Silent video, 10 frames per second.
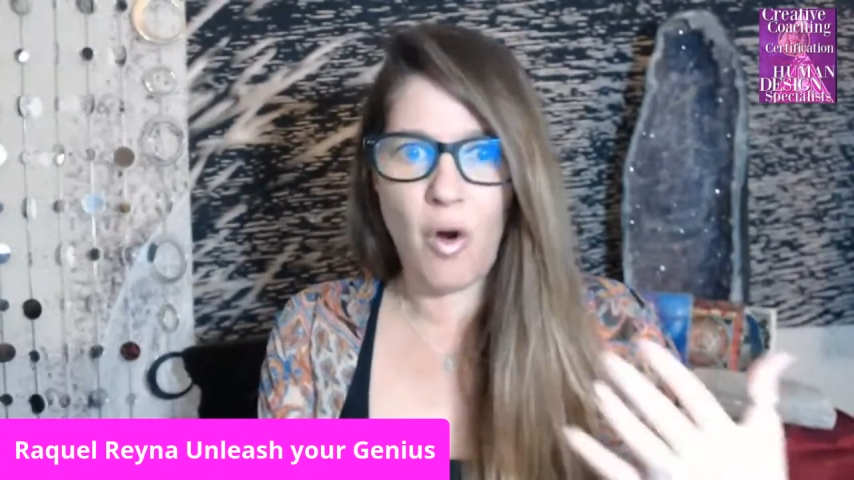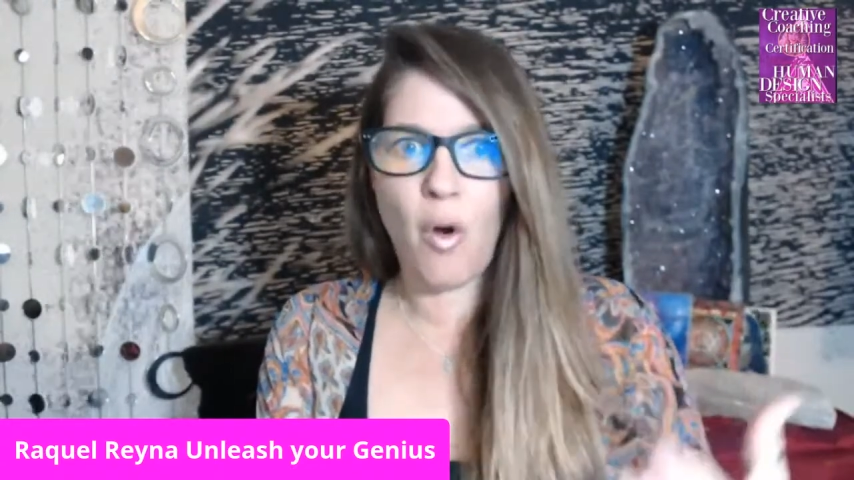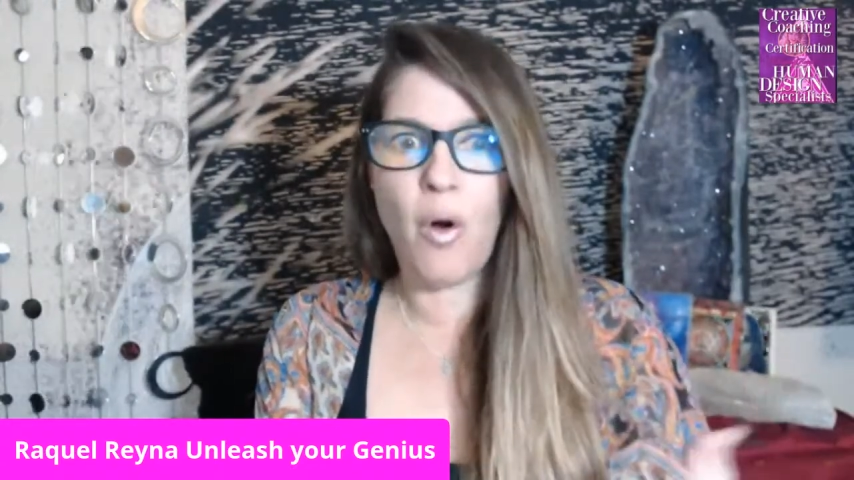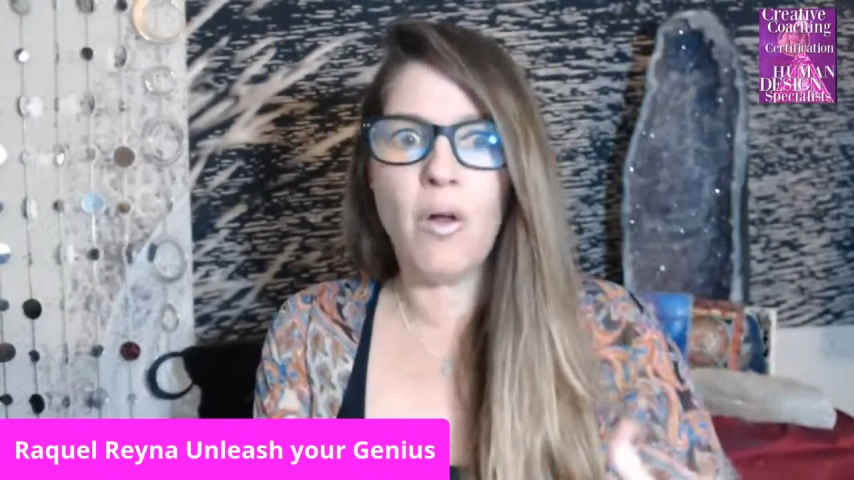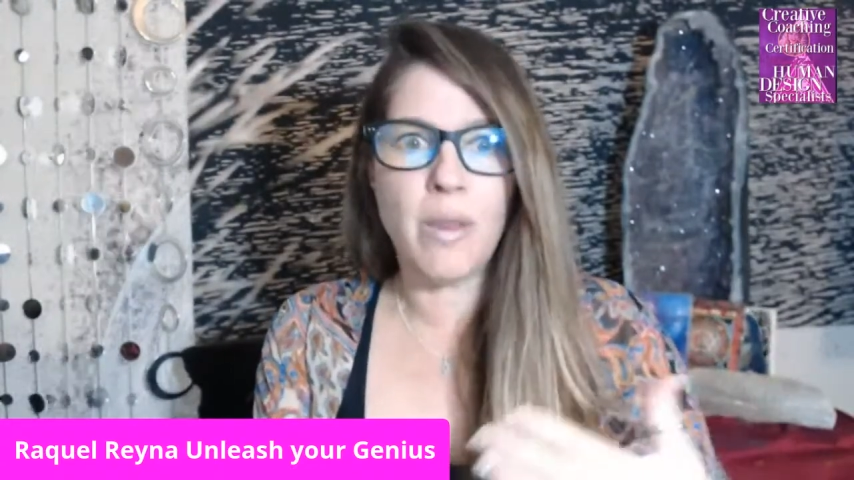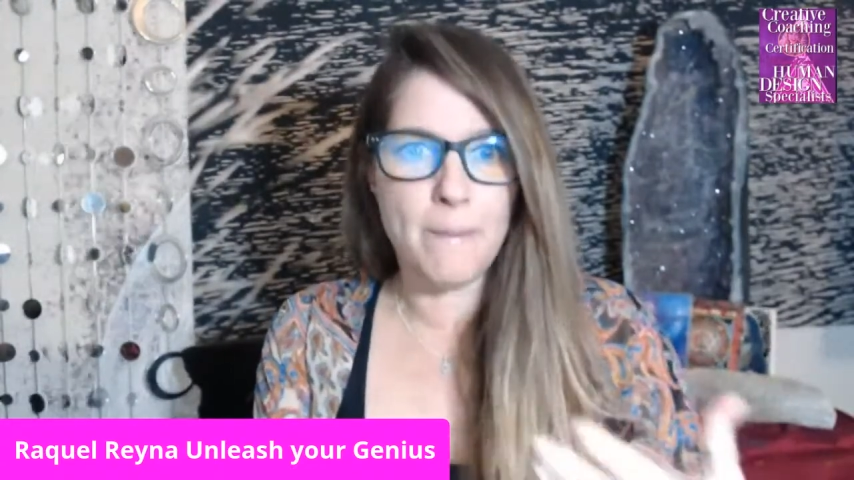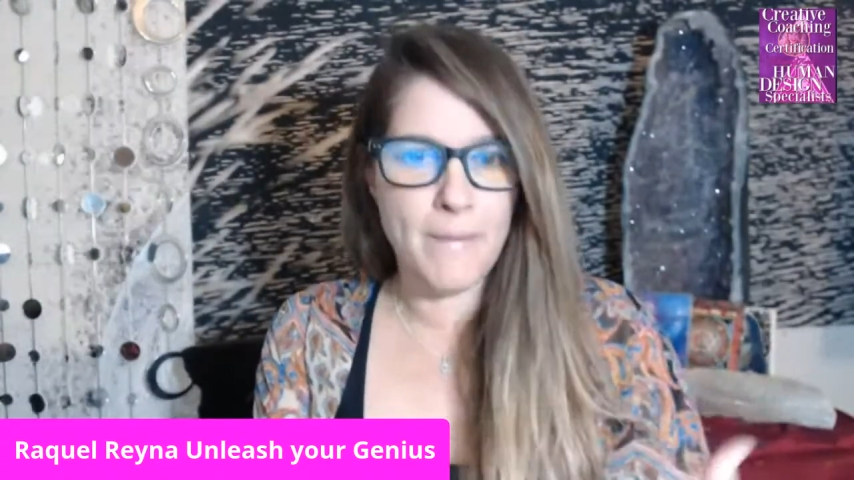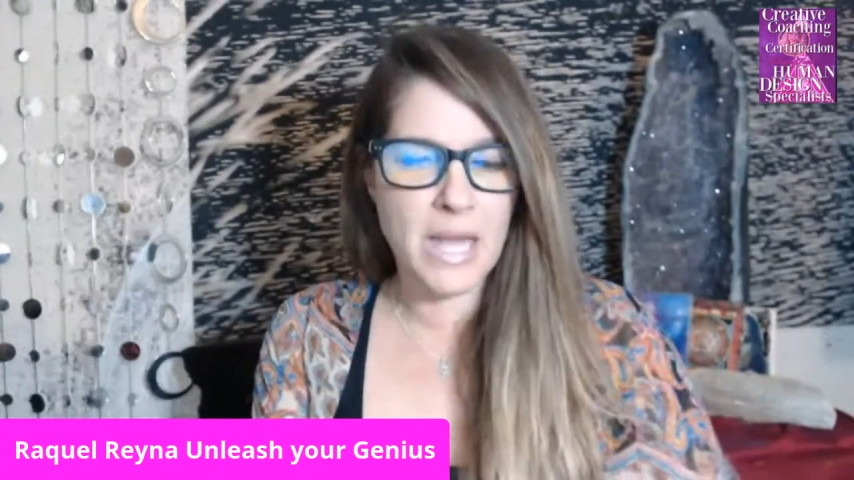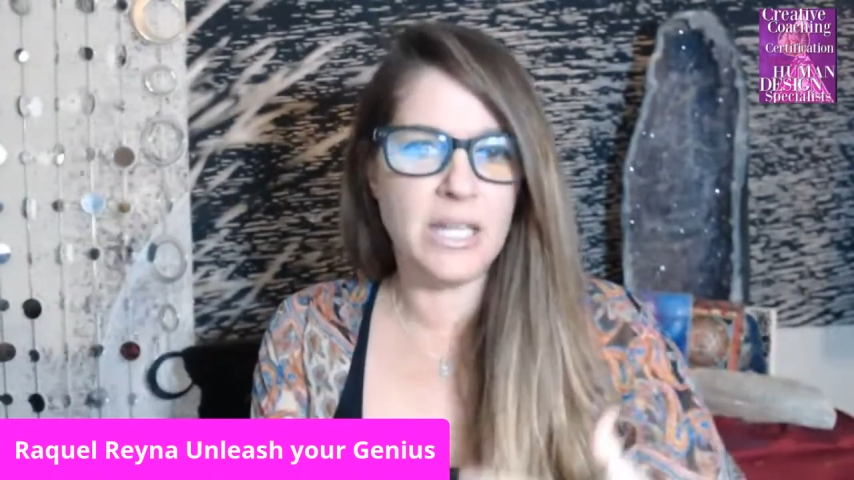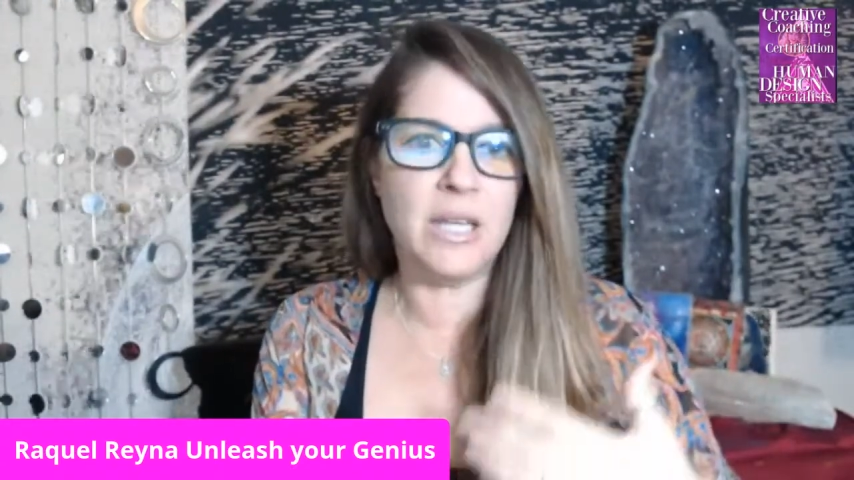all the
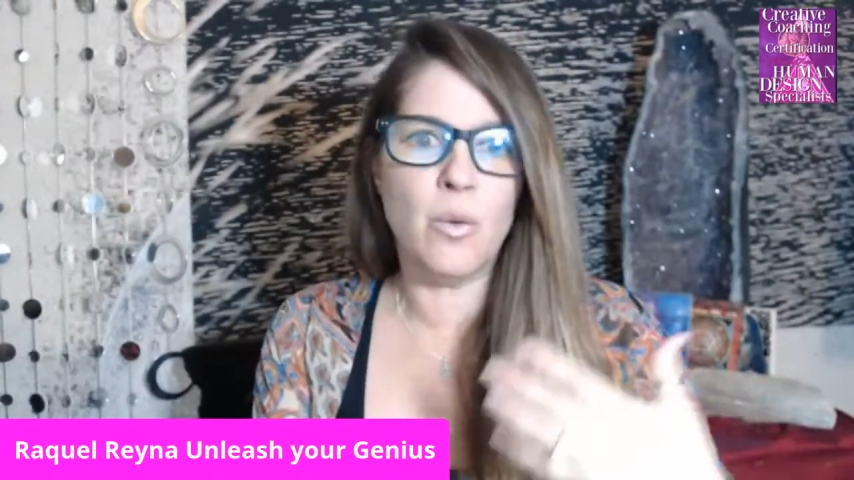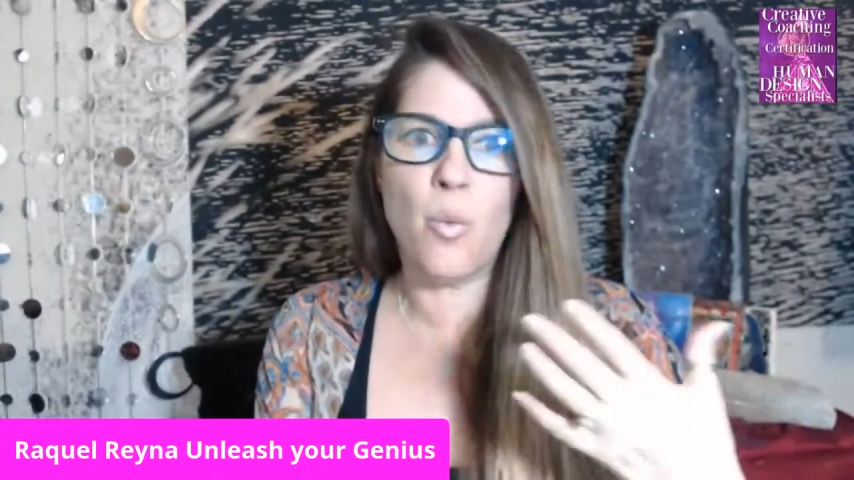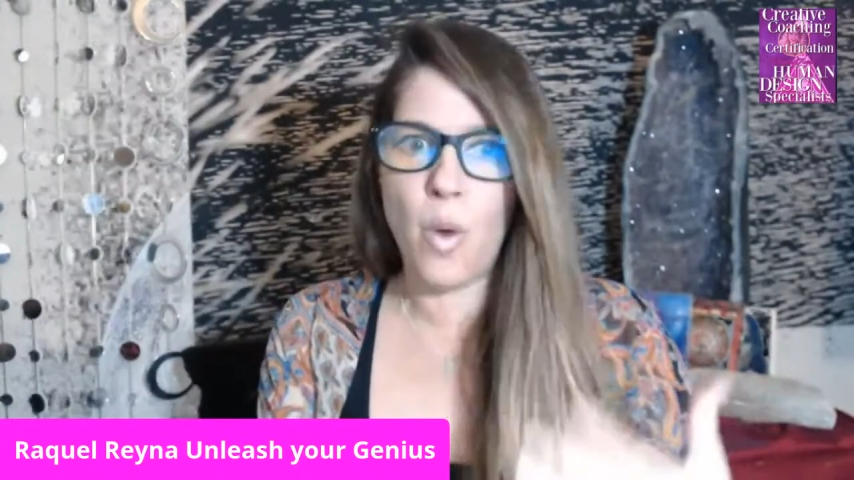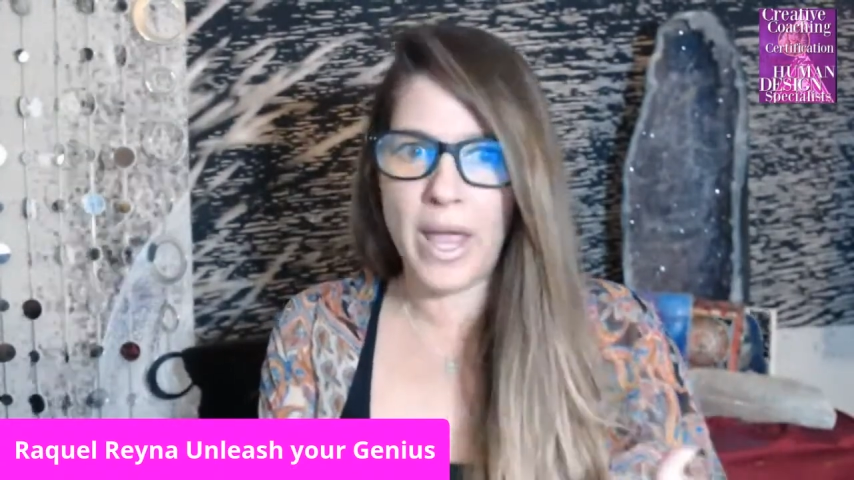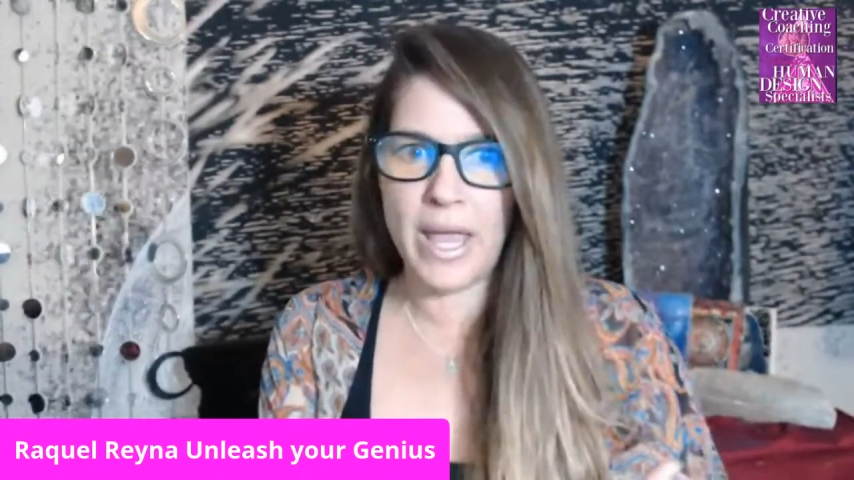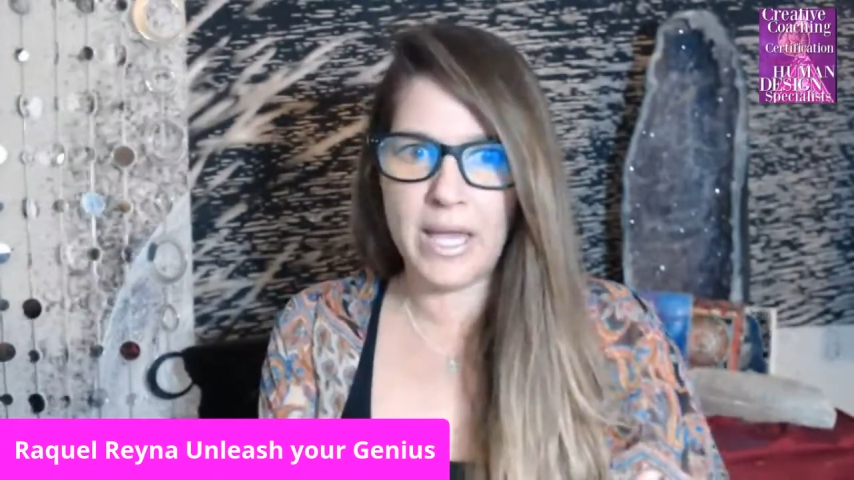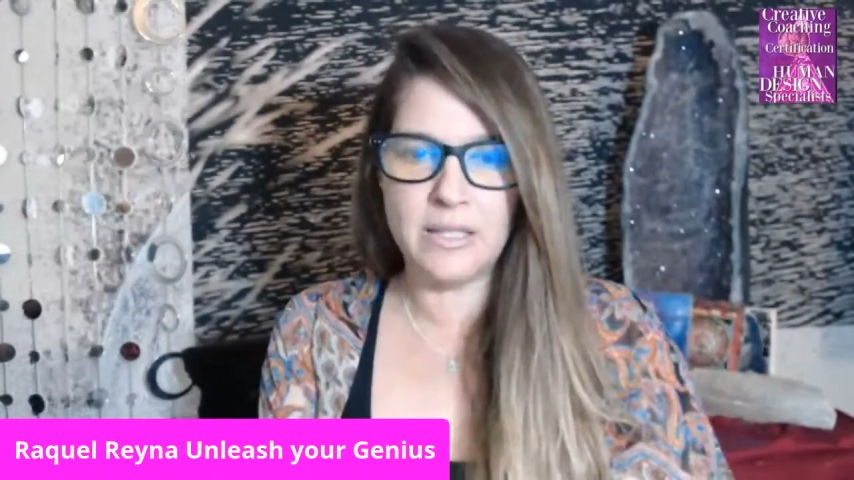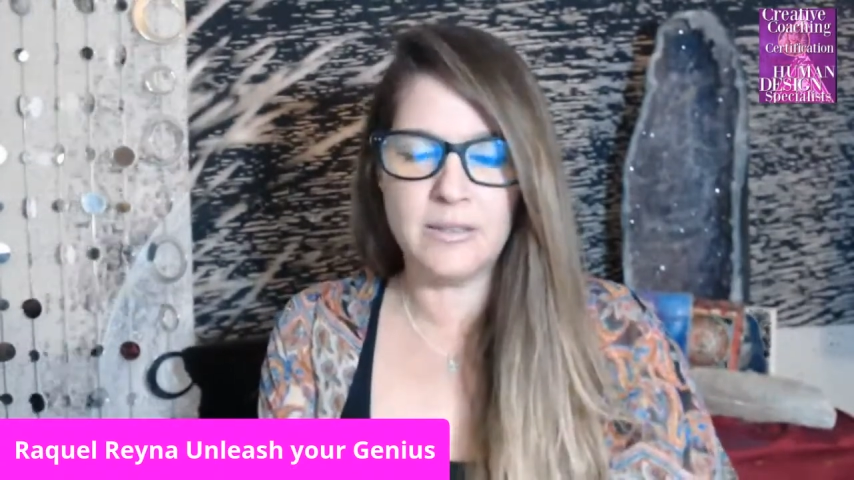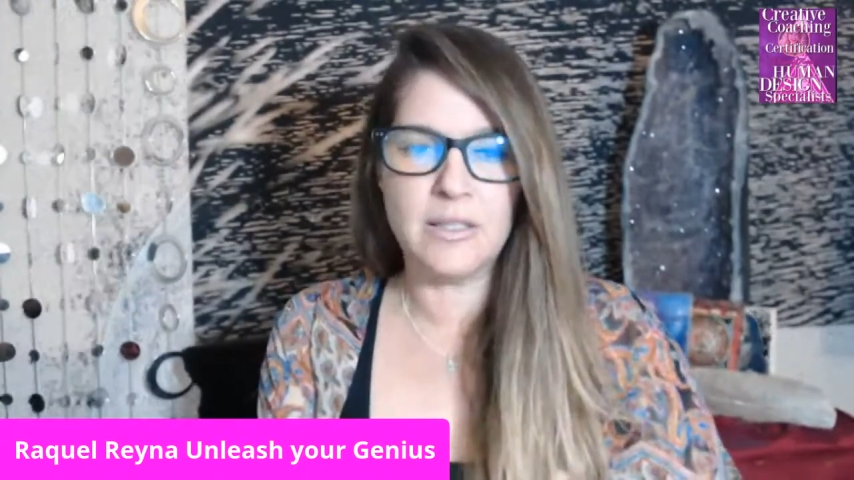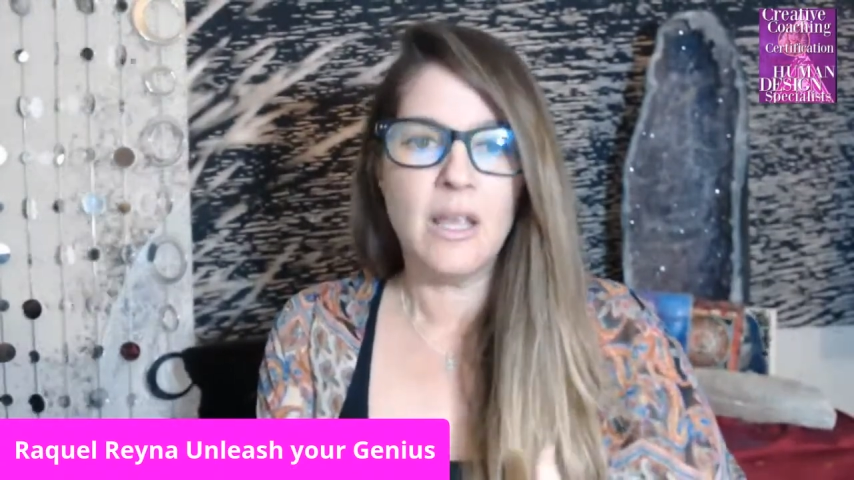many
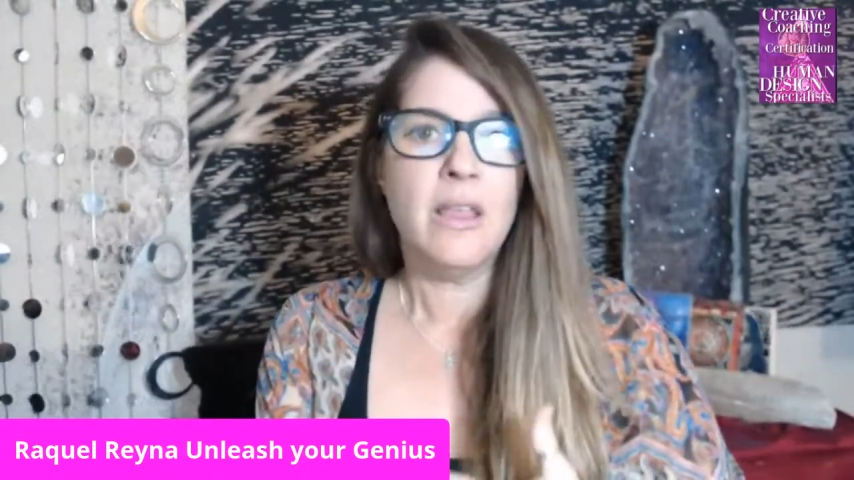ways